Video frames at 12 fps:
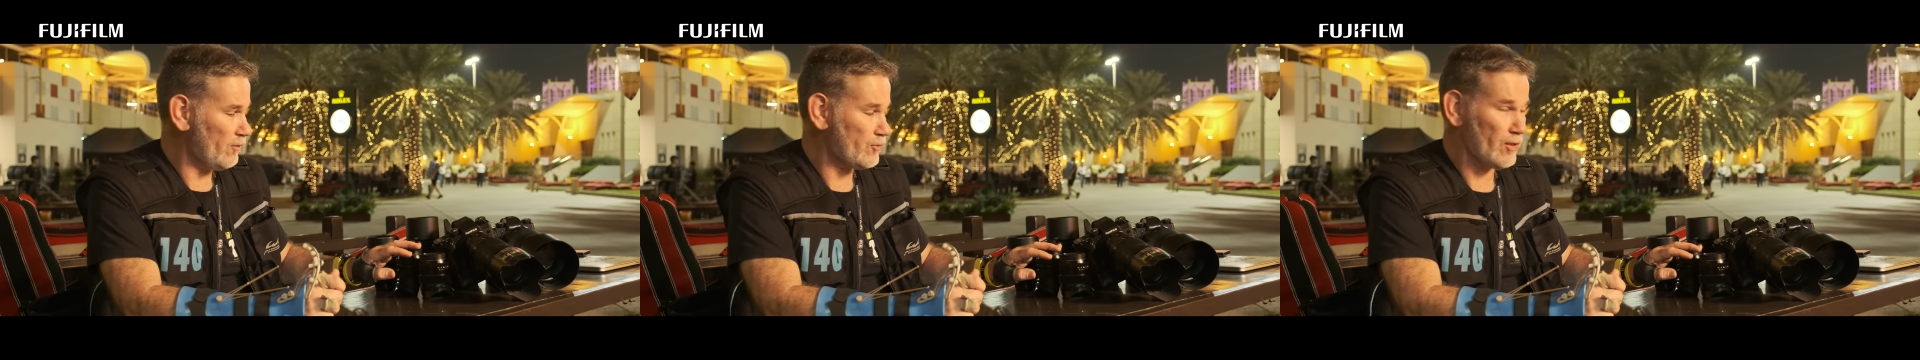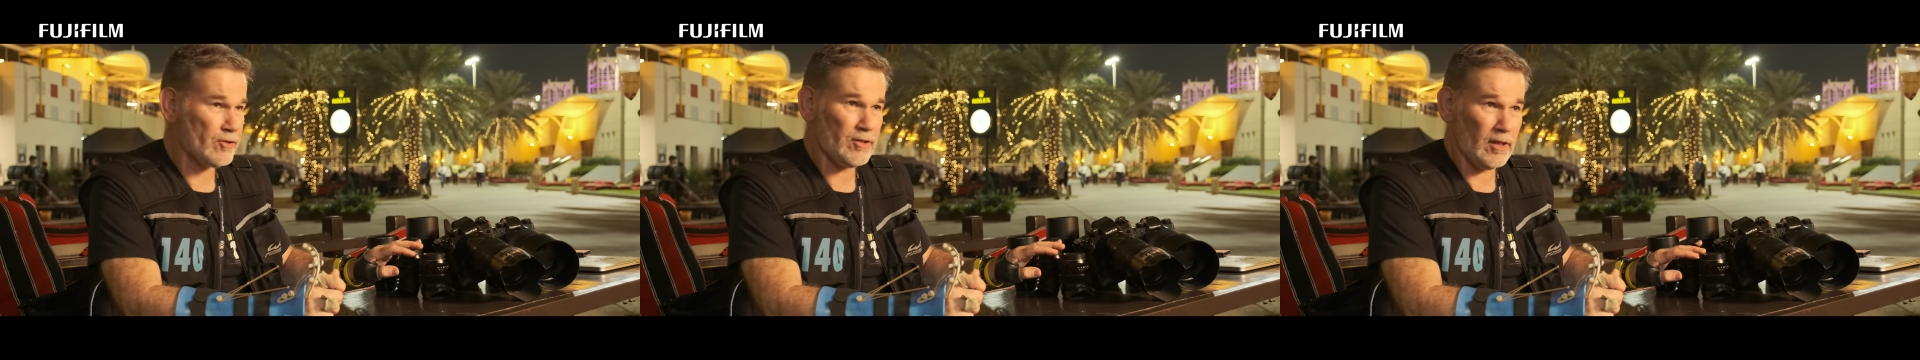the
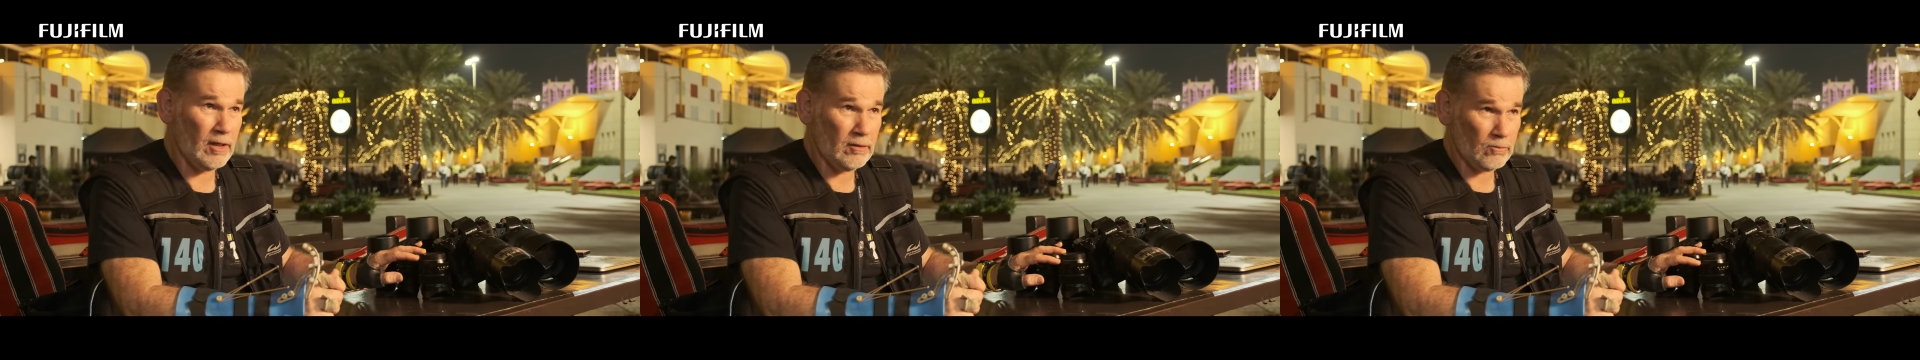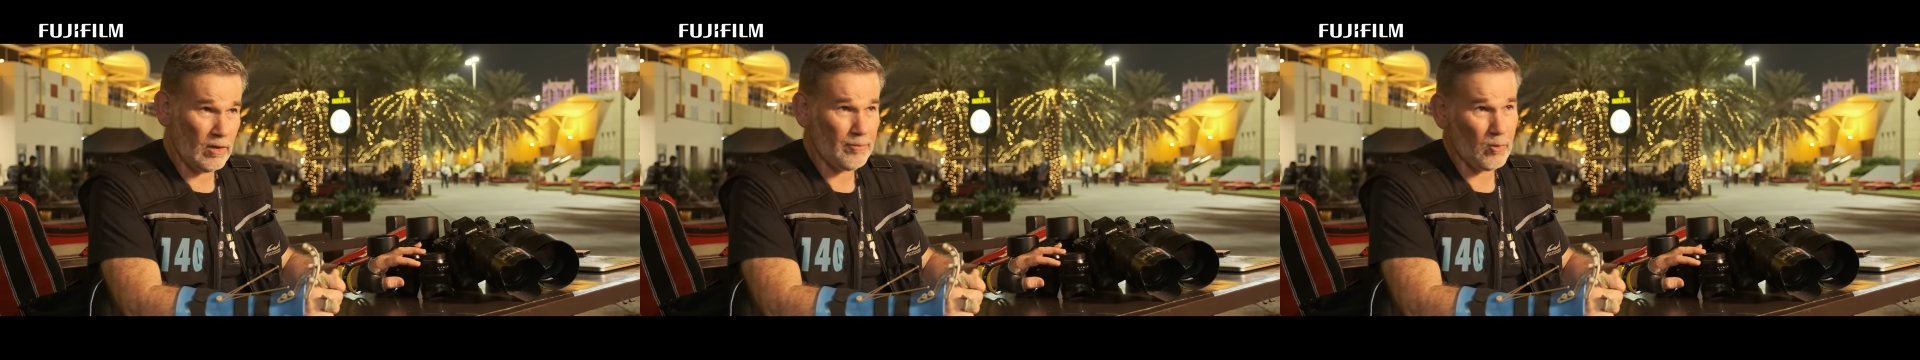16,
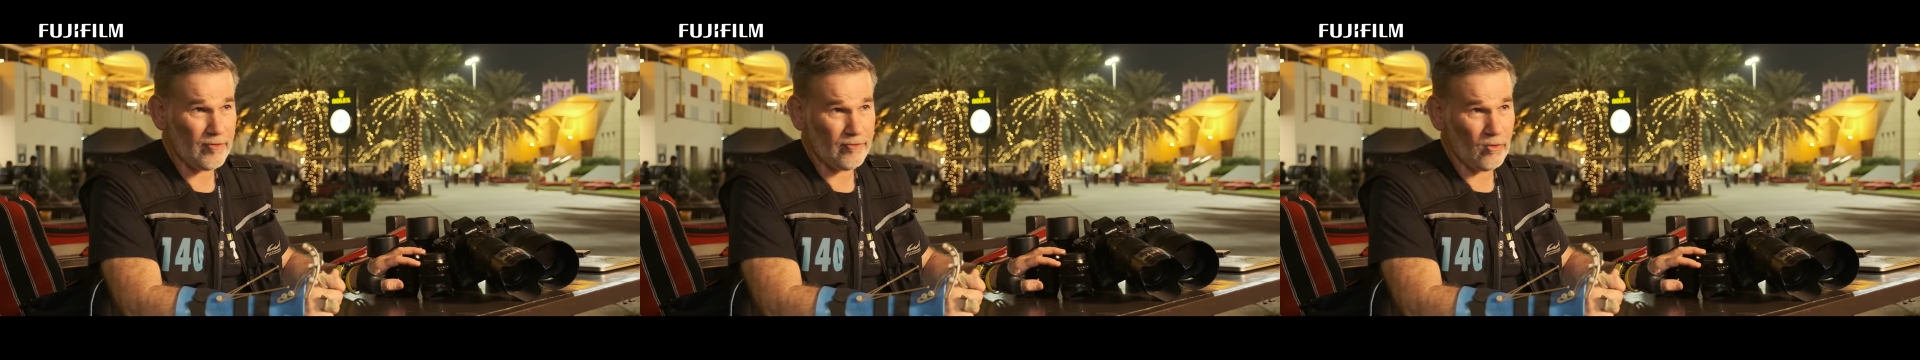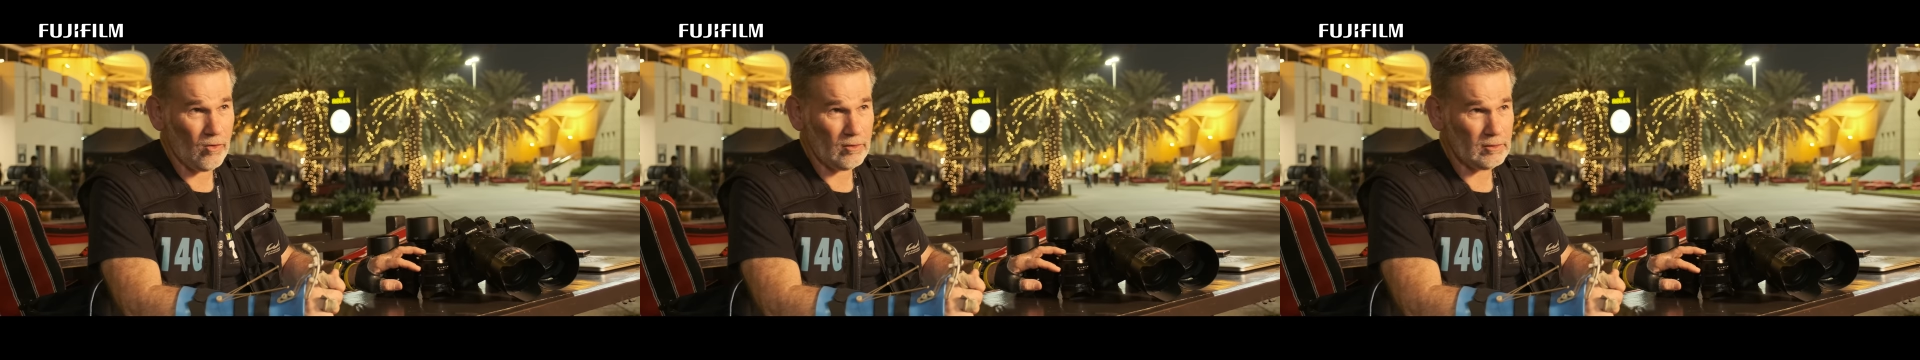
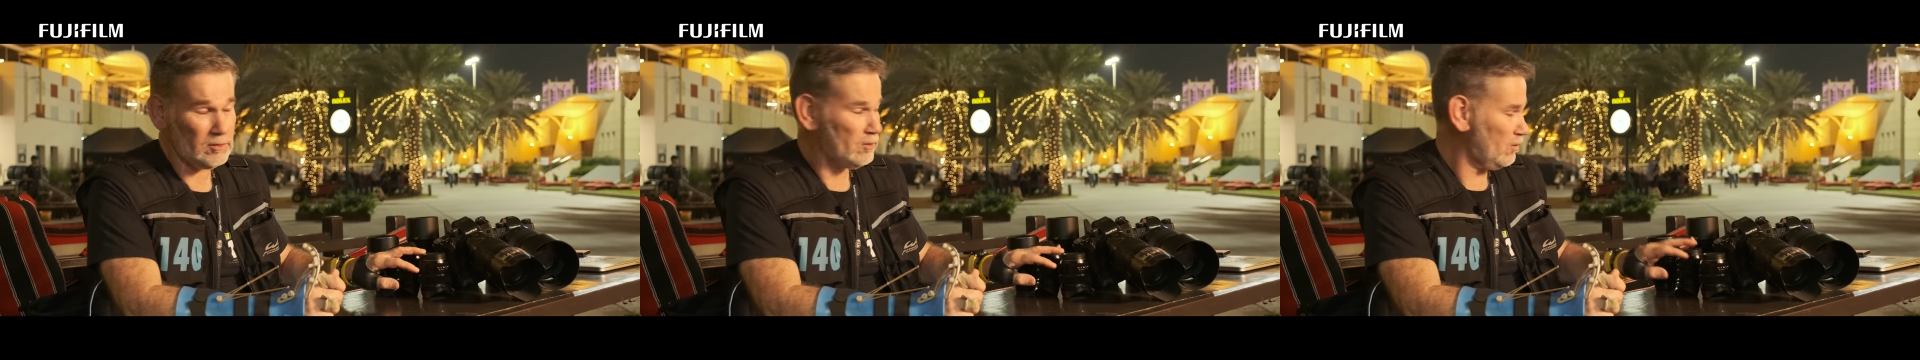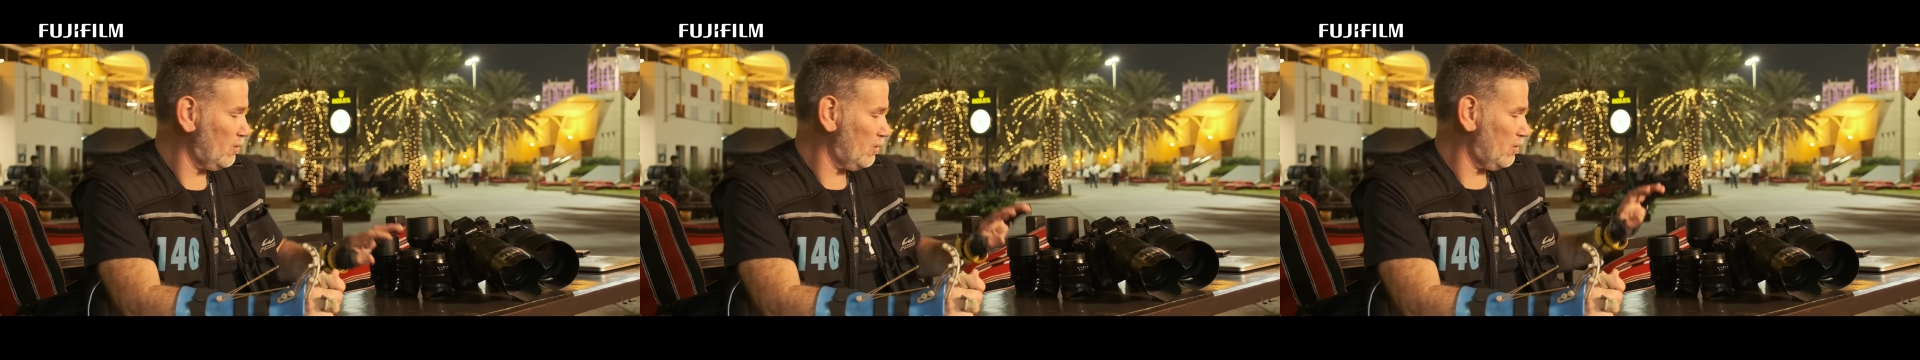1.4,
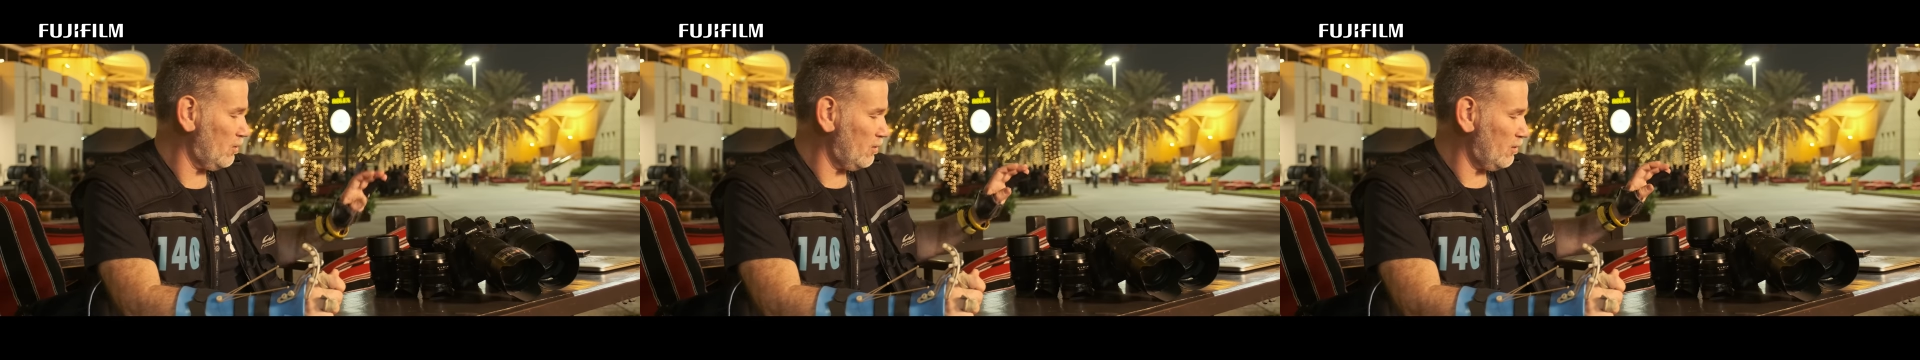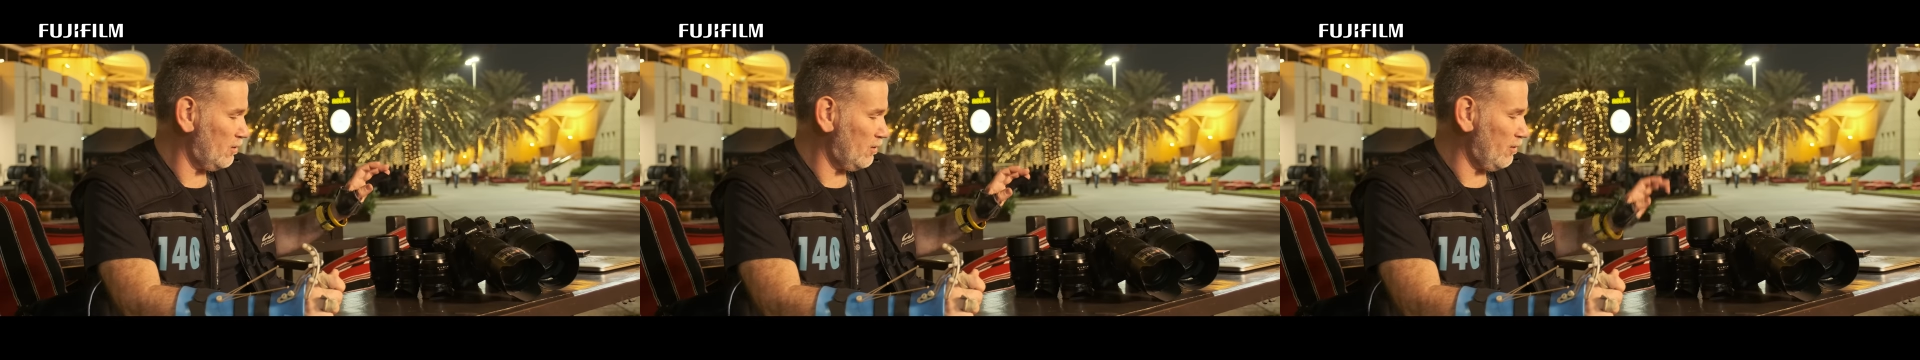
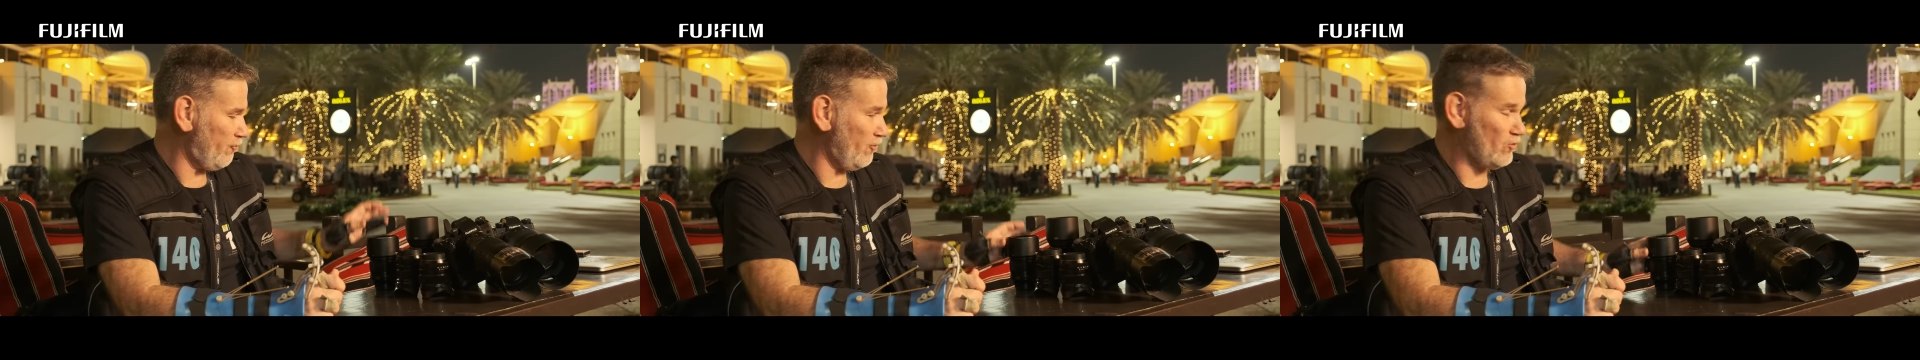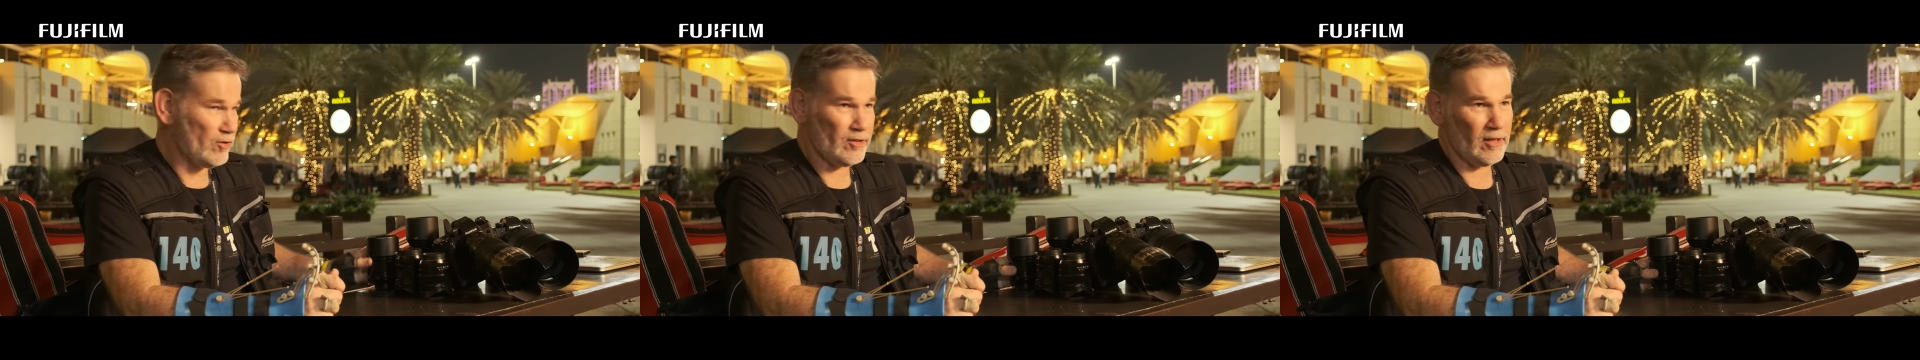
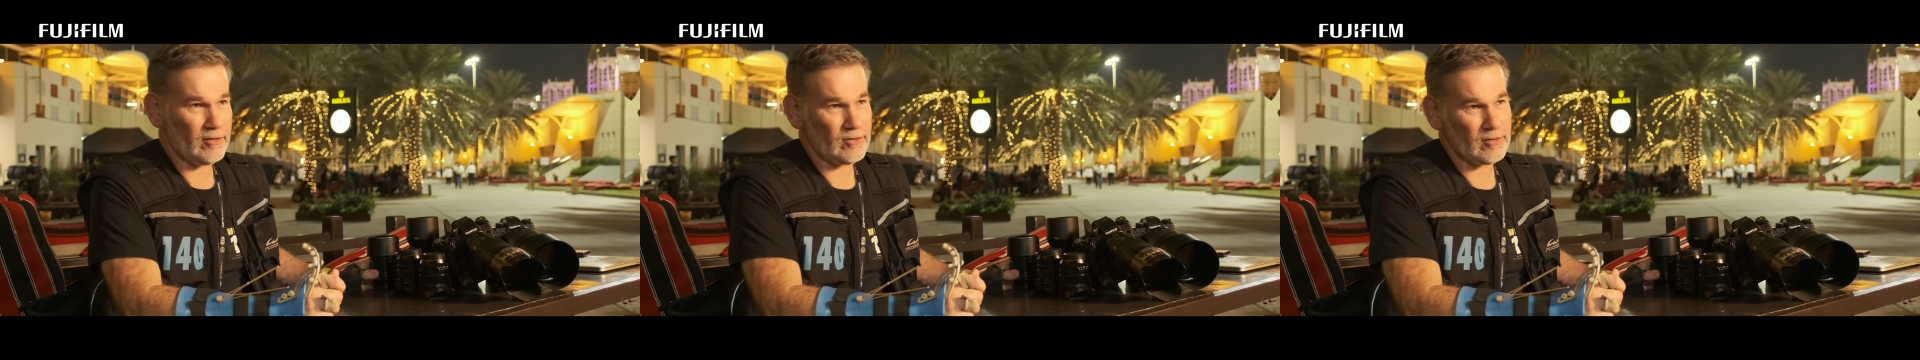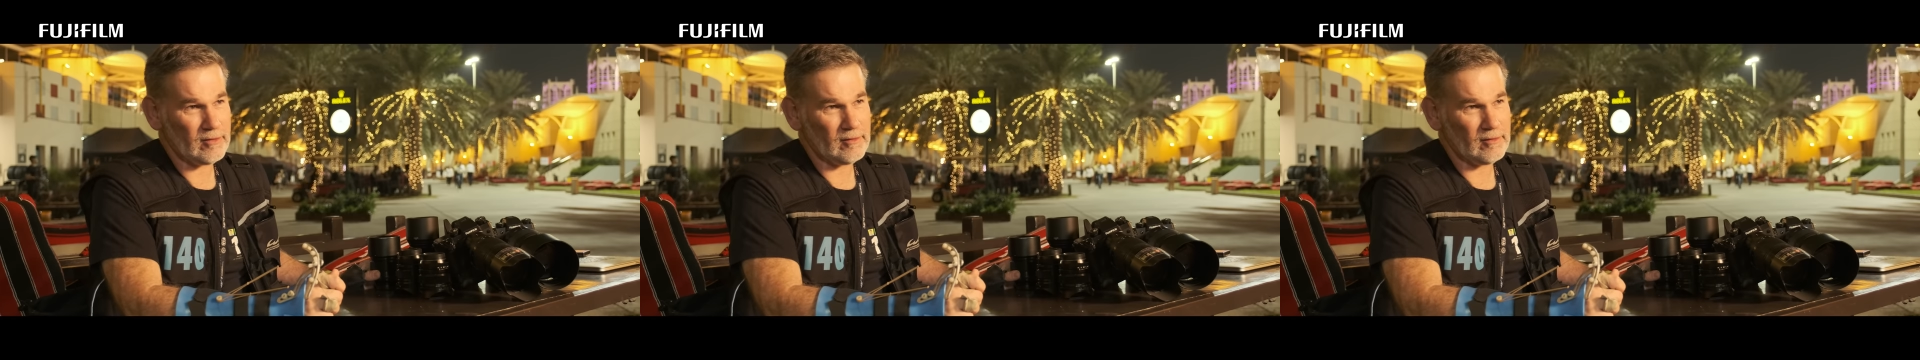56,